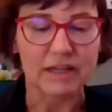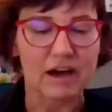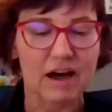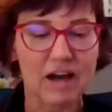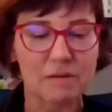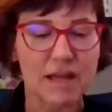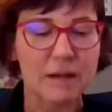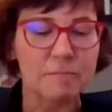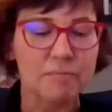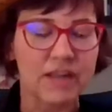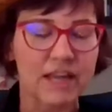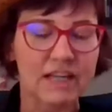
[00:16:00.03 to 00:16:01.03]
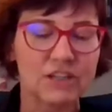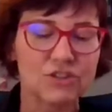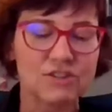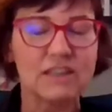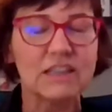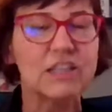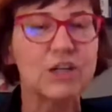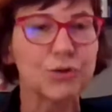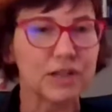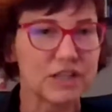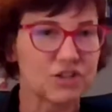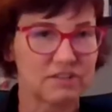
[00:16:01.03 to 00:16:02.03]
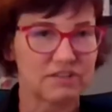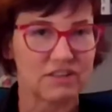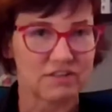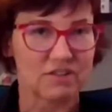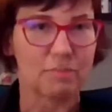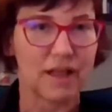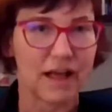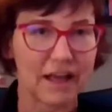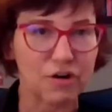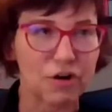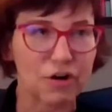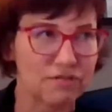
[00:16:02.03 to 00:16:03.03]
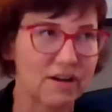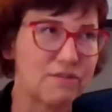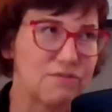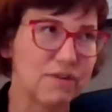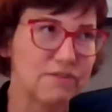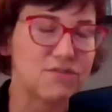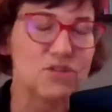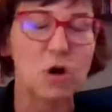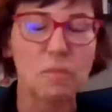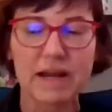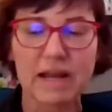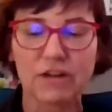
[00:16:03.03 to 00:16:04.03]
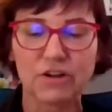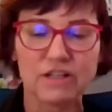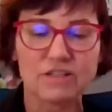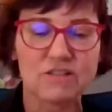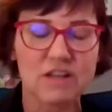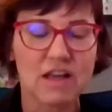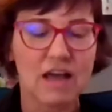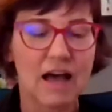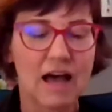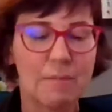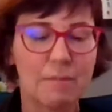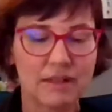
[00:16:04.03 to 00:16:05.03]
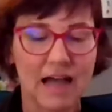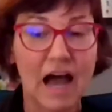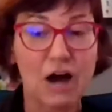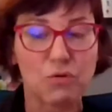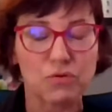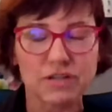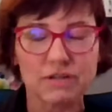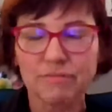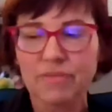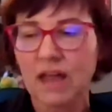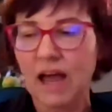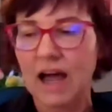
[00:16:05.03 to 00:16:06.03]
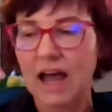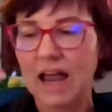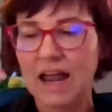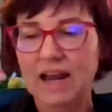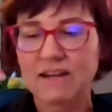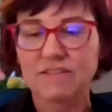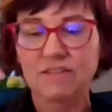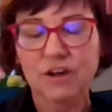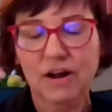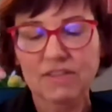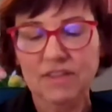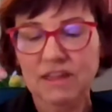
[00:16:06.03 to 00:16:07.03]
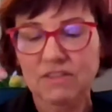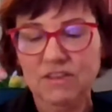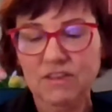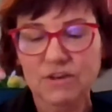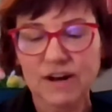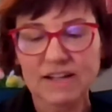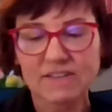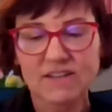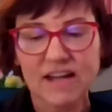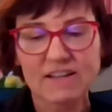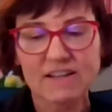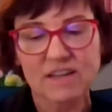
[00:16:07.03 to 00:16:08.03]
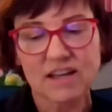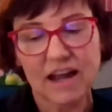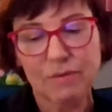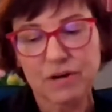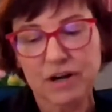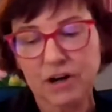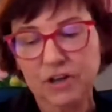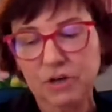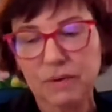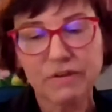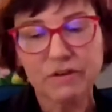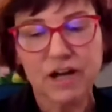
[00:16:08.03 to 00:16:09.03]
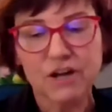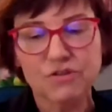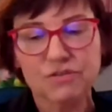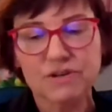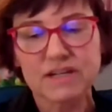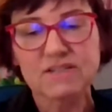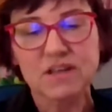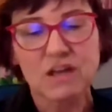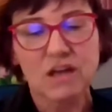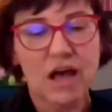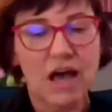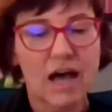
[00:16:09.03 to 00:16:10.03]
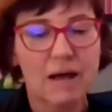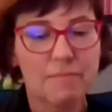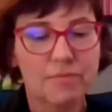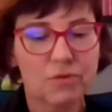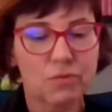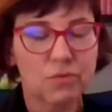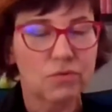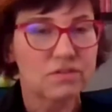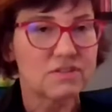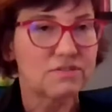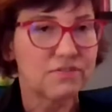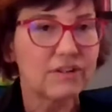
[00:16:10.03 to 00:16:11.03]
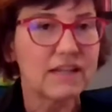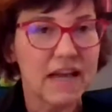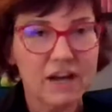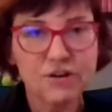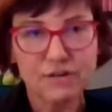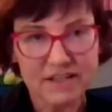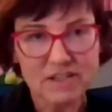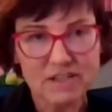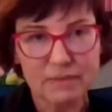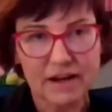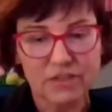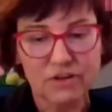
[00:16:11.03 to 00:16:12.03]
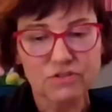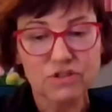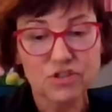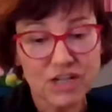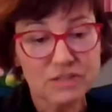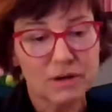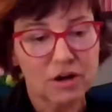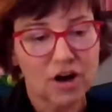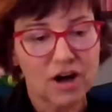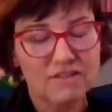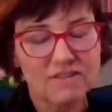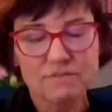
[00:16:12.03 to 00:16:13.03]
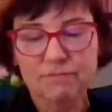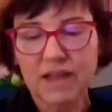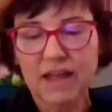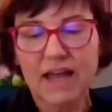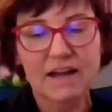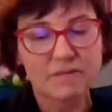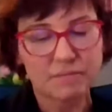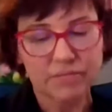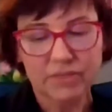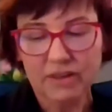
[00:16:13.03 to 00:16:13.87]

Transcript: economy, it just literally shifted the supply curve of so many goods out. The United States, and I would argue other countries, severely underestimated those adjustment costs, and